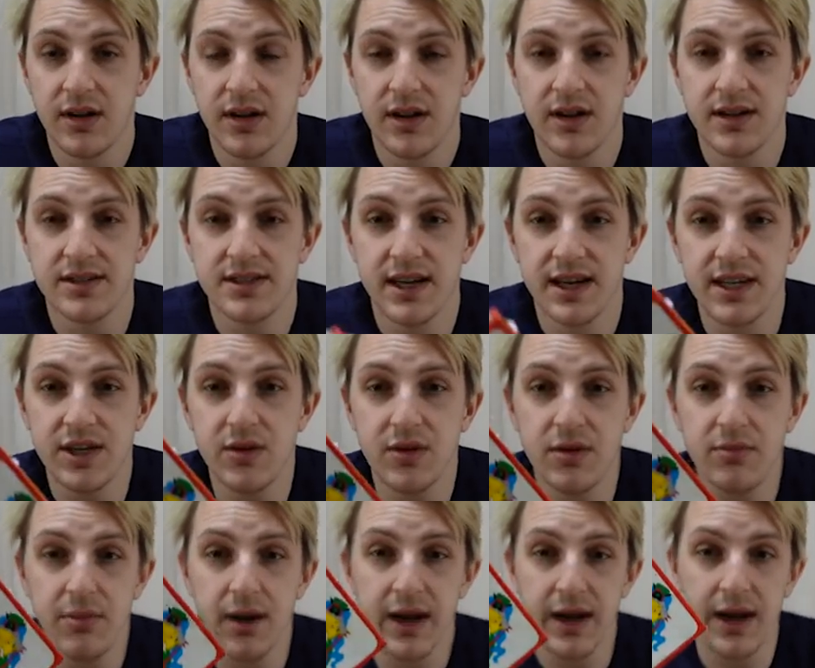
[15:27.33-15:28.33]
is that you
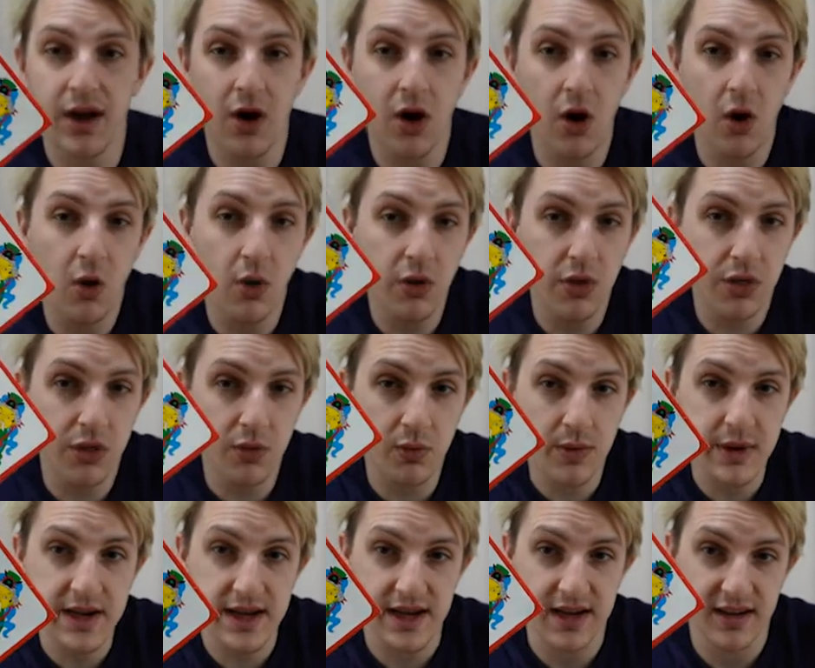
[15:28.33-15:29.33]
can buy all
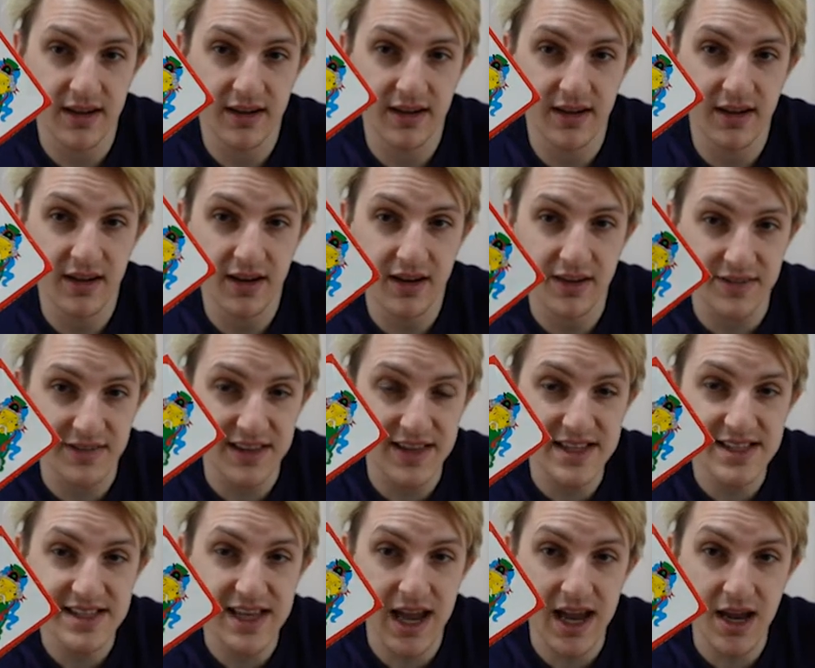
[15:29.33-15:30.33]
3 of
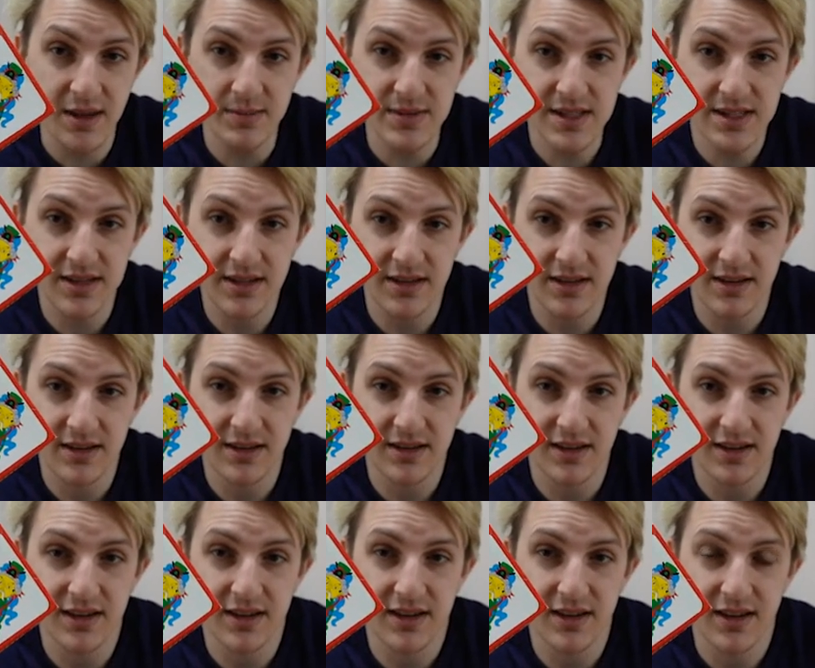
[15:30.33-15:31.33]
these games
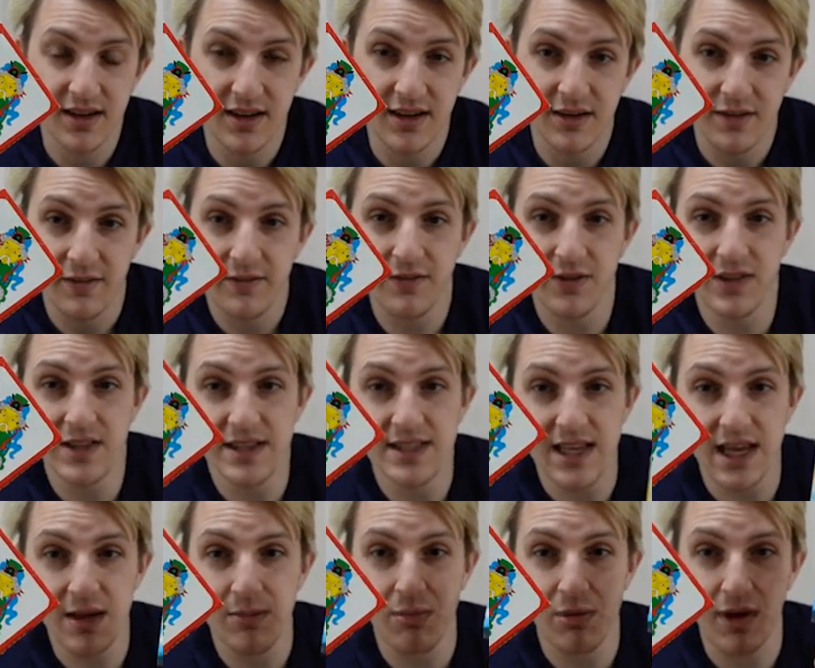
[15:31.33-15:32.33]
for the
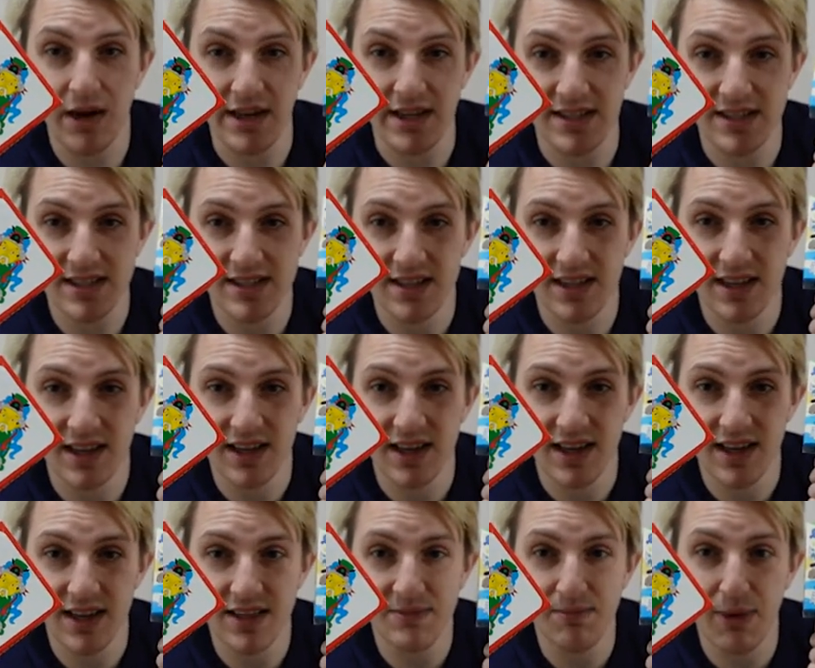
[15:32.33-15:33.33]
same price
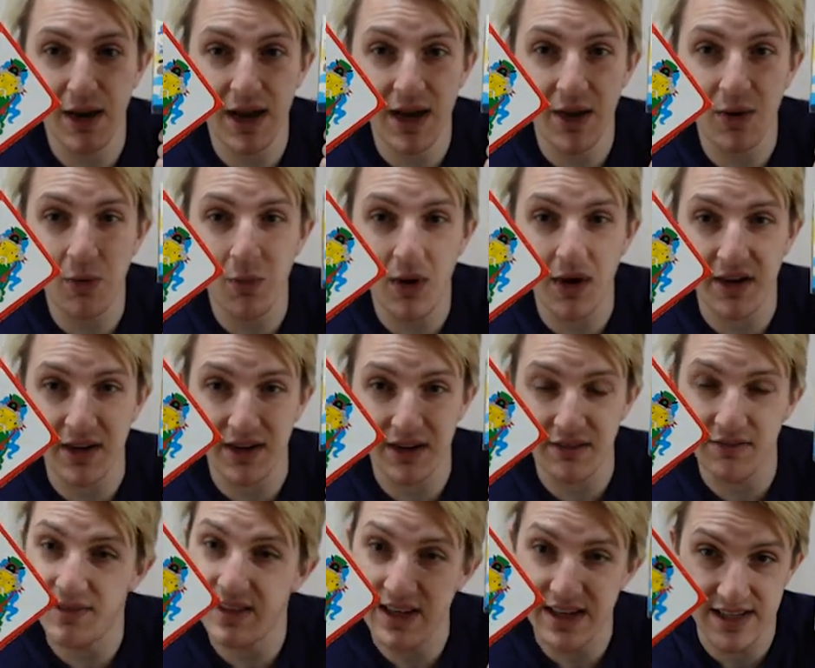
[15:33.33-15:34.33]
as buying one
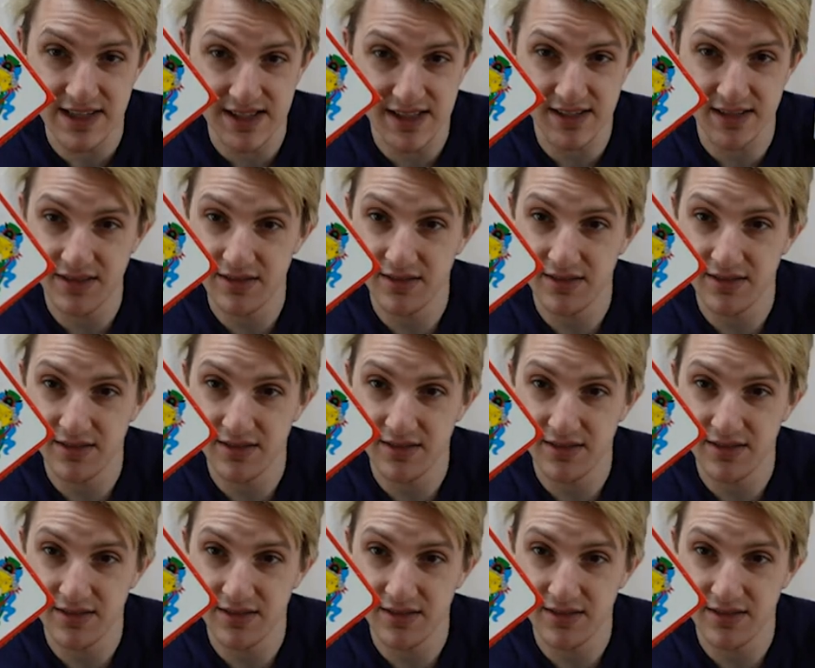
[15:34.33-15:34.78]
of these.